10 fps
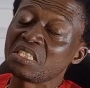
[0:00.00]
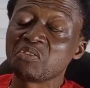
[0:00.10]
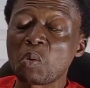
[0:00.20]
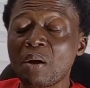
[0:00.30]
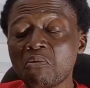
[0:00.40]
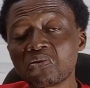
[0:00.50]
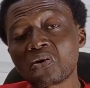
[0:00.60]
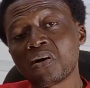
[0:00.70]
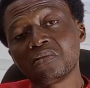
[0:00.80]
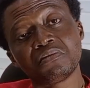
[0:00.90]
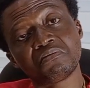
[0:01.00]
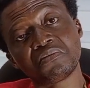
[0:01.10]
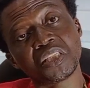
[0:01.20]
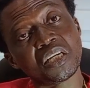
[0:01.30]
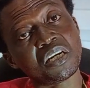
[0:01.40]
the developer will run
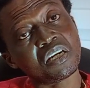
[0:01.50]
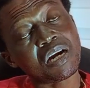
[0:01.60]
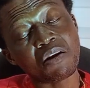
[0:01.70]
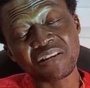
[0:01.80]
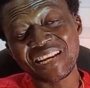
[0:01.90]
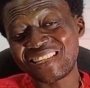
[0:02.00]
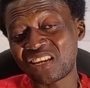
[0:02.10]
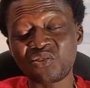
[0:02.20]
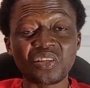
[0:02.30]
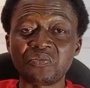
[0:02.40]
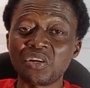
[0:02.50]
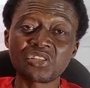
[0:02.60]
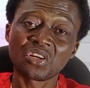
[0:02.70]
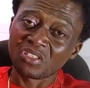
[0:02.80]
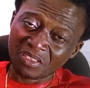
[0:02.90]
and will execute the
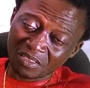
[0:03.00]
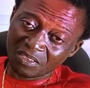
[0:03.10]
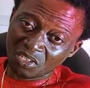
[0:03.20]
function,